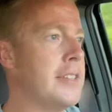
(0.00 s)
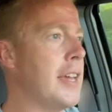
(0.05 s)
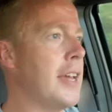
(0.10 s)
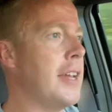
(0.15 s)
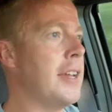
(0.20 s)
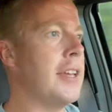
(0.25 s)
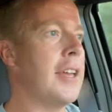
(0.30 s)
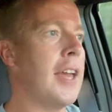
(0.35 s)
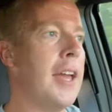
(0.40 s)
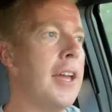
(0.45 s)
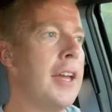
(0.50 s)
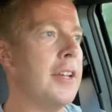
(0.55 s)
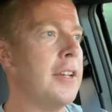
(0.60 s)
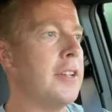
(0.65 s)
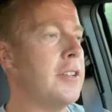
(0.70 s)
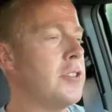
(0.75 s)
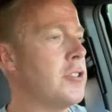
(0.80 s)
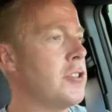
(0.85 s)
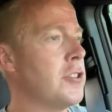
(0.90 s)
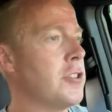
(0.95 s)
dating
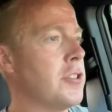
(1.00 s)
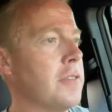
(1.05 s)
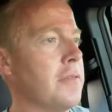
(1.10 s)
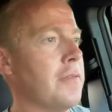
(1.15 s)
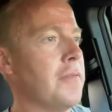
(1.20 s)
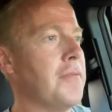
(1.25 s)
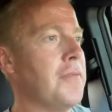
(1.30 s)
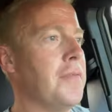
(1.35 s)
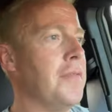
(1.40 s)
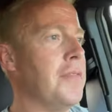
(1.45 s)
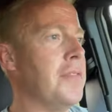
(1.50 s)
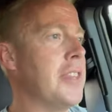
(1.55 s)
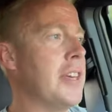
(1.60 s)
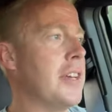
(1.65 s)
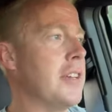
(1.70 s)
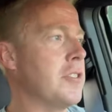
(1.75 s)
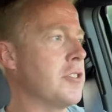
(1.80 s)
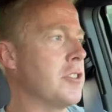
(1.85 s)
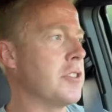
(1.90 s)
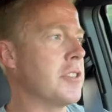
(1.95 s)
age
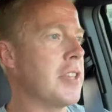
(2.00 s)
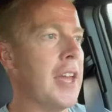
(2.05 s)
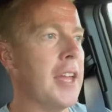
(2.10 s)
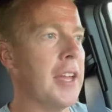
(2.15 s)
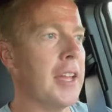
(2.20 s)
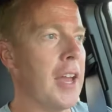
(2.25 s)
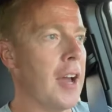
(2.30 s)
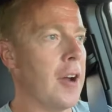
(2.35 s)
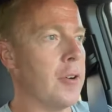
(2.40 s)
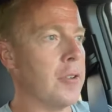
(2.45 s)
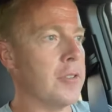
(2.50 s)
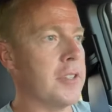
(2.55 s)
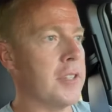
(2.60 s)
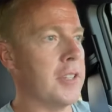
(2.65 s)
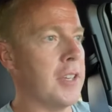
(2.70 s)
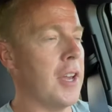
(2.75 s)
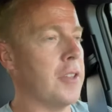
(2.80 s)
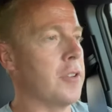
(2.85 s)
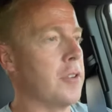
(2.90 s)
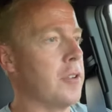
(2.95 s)
that just hang out
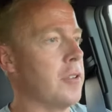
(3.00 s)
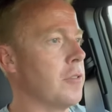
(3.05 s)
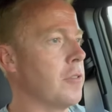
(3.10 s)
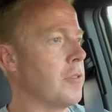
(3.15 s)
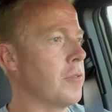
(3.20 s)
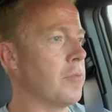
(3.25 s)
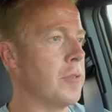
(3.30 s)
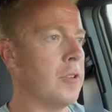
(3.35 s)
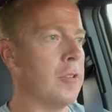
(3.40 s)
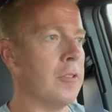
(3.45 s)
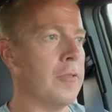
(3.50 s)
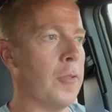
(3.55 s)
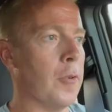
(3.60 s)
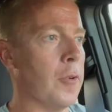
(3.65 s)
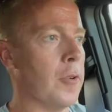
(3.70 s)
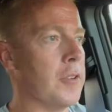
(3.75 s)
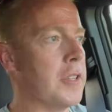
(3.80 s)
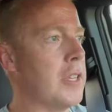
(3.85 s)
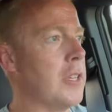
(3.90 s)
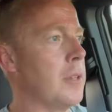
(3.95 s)
together, 3 or
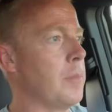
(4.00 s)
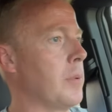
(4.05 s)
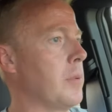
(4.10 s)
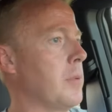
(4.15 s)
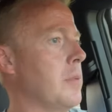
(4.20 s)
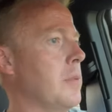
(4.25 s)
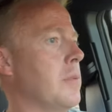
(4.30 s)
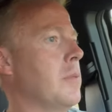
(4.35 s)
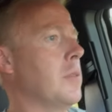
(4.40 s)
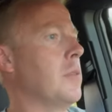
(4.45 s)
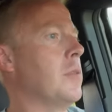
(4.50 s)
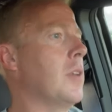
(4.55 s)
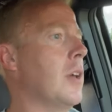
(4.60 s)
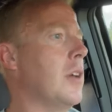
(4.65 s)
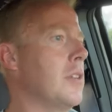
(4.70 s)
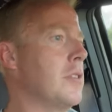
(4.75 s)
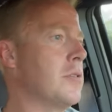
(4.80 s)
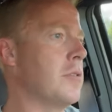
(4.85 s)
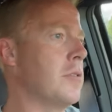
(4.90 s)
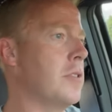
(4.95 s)
4 deep.
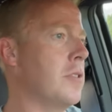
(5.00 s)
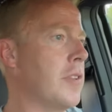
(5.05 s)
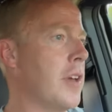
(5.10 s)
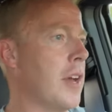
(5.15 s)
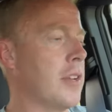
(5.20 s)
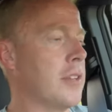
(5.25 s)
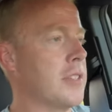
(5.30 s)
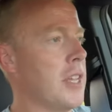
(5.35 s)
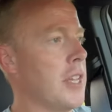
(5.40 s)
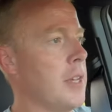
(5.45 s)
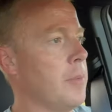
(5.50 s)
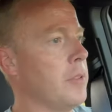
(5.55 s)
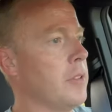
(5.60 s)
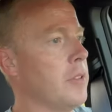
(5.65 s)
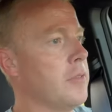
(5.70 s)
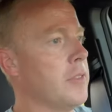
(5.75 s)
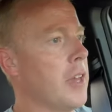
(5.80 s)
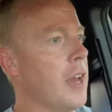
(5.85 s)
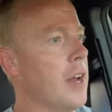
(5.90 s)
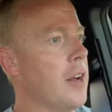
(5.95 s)
Okay, so you've got a table
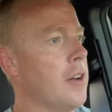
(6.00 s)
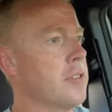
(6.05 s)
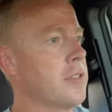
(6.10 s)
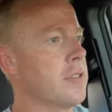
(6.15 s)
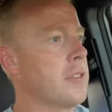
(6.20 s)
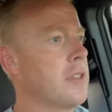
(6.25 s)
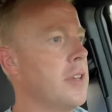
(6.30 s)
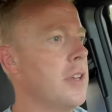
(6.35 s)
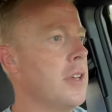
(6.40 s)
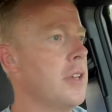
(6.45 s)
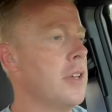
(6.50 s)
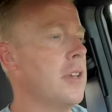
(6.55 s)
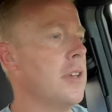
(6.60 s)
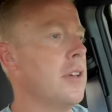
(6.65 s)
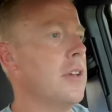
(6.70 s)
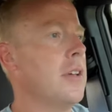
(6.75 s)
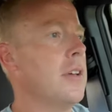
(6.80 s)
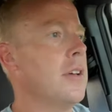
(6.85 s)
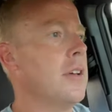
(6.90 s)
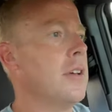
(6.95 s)
of gals,
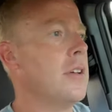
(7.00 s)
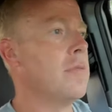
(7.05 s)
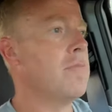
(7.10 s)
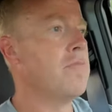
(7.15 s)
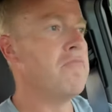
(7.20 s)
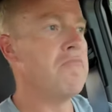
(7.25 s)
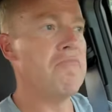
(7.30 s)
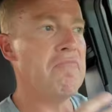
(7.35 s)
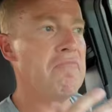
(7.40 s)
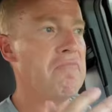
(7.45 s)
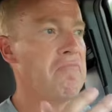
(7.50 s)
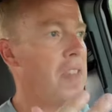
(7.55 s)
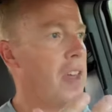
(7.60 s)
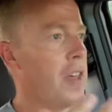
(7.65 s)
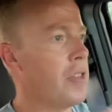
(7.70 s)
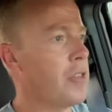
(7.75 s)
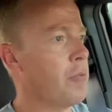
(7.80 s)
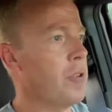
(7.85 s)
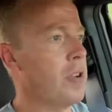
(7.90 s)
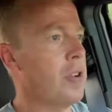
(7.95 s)

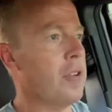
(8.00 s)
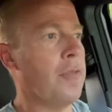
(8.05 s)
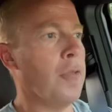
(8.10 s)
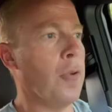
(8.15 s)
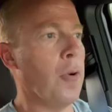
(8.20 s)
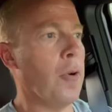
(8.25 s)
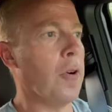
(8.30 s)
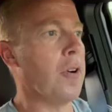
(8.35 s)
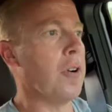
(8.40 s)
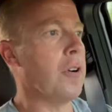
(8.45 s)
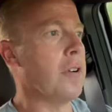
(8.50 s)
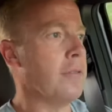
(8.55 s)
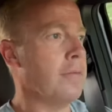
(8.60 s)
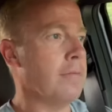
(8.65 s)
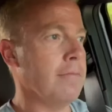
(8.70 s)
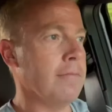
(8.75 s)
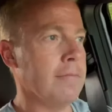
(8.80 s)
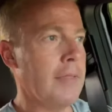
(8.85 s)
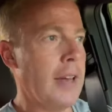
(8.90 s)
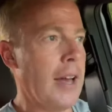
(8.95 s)
3 or 4
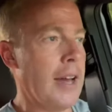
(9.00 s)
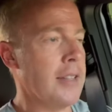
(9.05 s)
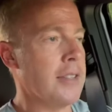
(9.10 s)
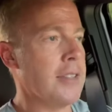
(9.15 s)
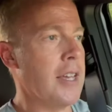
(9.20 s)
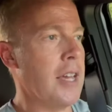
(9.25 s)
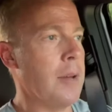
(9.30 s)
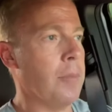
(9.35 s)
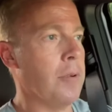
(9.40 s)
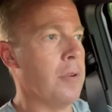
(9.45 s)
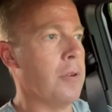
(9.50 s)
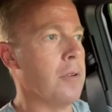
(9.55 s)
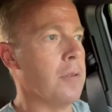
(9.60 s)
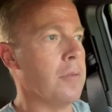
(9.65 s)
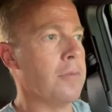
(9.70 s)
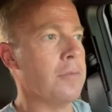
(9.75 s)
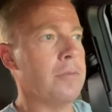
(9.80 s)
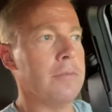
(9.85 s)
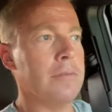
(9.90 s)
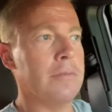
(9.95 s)
at a
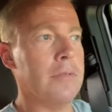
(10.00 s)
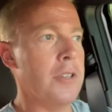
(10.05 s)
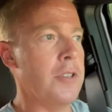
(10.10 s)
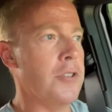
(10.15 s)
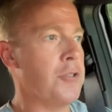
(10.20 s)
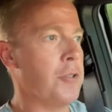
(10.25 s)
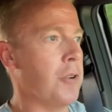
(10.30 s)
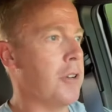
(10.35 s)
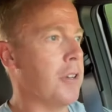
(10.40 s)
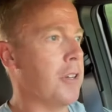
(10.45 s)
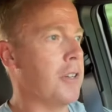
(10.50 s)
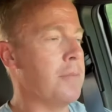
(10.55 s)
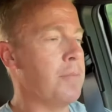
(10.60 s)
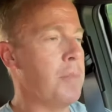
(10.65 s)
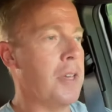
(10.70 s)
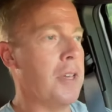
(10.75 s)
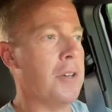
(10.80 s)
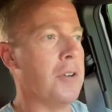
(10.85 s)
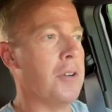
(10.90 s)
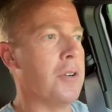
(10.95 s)
table, enjoying a
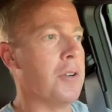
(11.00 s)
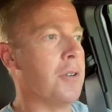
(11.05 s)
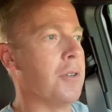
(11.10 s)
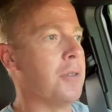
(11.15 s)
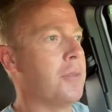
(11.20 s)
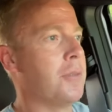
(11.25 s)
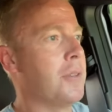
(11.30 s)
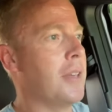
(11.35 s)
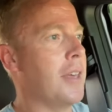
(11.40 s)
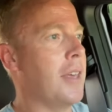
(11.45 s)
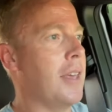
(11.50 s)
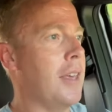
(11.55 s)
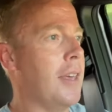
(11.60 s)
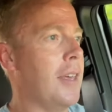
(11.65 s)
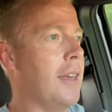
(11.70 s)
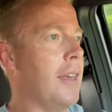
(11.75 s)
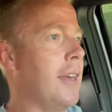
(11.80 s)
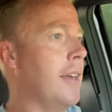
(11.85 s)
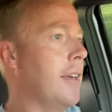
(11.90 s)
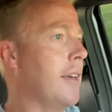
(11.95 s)
meal
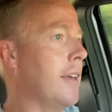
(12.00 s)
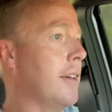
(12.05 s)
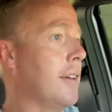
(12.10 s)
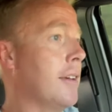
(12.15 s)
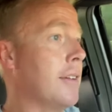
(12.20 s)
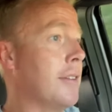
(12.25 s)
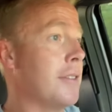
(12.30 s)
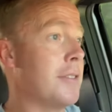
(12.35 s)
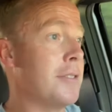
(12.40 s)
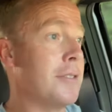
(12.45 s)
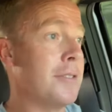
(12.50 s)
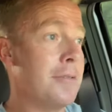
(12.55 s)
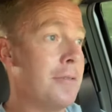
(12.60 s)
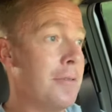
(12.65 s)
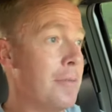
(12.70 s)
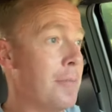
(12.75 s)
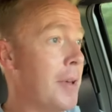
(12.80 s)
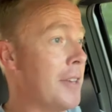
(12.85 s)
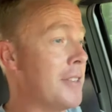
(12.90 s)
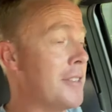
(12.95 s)
and
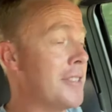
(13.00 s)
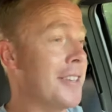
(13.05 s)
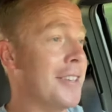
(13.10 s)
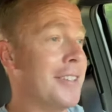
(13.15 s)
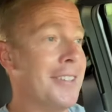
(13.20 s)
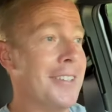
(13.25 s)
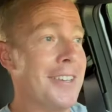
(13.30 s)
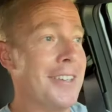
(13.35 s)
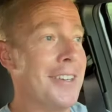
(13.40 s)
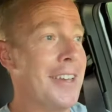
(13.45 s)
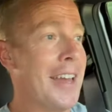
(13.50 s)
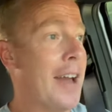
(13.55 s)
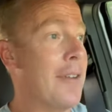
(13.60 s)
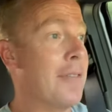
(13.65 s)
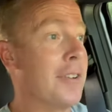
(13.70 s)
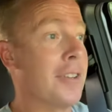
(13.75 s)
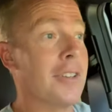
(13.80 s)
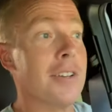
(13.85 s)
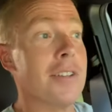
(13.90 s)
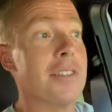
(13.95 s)
basically
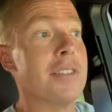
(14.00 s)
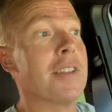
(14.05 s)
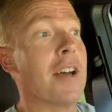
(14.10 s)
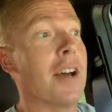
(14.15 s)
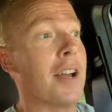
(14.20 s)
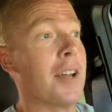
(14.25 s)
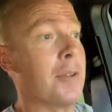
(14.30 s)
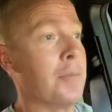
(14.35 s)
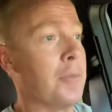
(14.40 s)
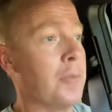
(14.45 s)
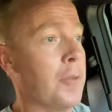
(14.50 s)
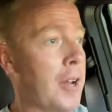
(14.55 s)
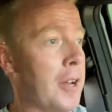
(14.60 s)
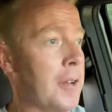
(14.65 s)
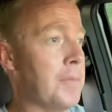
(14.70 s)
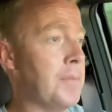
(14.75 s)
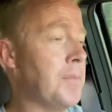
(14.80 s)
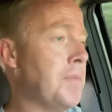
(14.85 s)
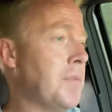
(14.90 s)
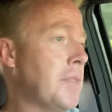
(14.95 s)
having a good time,
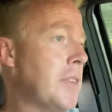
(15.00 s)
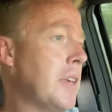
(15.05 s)
right?